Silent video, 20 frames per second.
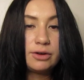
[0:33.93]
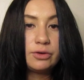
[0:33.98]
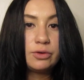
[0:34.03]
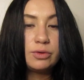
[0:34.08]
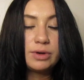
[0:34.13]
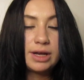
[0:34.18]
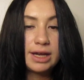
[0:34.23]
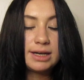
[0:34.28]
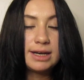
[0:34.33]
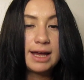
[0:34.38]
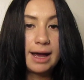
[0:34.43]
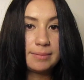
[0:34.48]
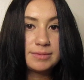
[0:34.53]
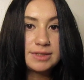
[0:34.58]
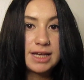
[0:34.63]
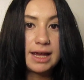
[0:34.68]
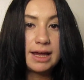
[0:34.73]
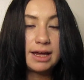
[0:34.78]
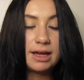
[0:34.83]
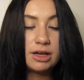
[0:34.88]
who
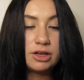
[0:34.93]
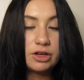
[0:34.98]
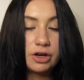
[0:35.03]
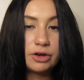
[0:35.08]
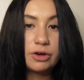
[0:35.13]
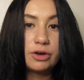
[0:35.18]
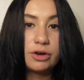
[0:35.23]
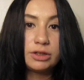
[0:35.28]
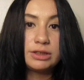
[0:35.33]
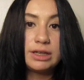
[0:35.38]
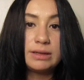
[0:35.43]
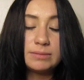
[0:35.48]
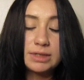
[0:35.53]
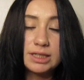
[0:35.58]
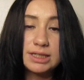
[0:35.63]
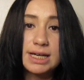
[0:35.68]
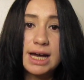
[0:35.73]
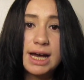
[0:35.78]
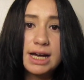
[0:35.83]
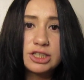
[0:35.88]
kidnapped a young girl named
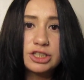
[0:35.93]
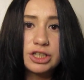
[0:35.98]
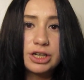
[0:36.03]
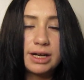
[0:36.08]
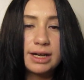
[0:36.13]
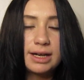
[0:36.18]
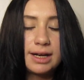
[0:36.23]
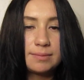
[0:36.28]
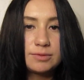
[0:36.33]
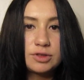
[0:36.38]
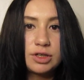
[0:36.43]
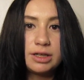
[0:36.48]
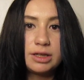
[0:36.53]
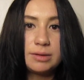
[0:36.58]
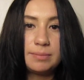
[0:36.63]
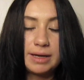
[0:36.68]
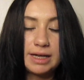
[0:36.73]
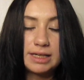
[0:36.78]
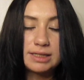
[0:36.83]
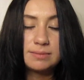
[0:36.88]
Natasha and kept her in
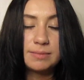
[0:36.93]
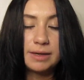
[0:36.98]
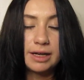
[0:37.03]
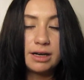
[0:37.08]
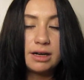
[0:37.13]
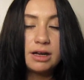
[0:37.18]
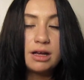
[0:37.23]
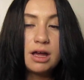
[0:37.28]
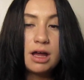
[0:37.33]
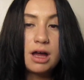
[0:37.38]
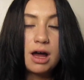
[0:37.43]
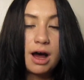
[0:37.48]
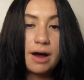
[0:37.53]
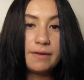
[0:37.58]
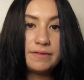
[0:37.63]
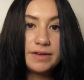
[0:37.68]
the basement of